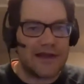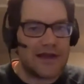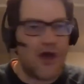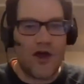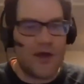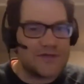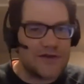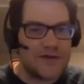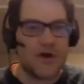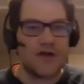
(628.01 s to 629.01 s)
And it all comes
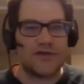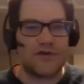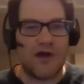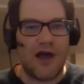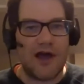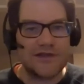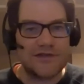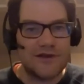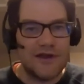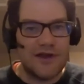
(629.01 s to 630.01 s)
down to marginal costs.